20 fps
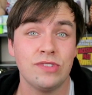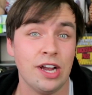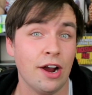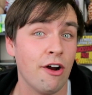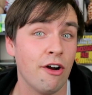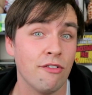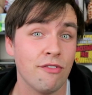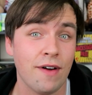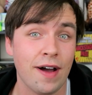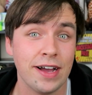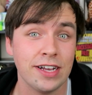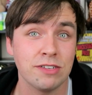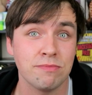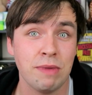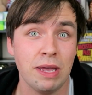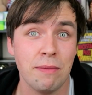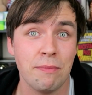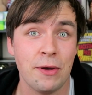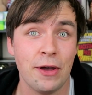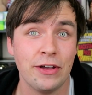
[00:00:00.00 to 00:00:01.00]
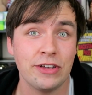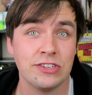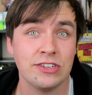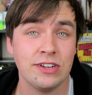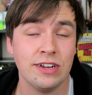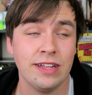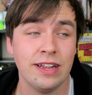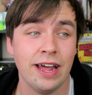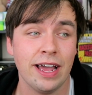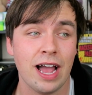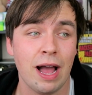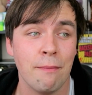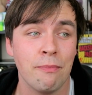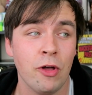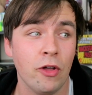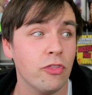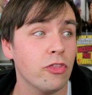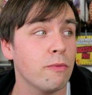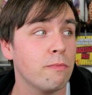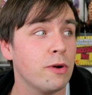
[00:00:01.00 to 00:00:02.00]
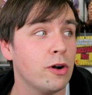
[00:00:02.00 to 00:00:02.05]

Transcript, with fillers: terrifies me personally. Like, I'm not the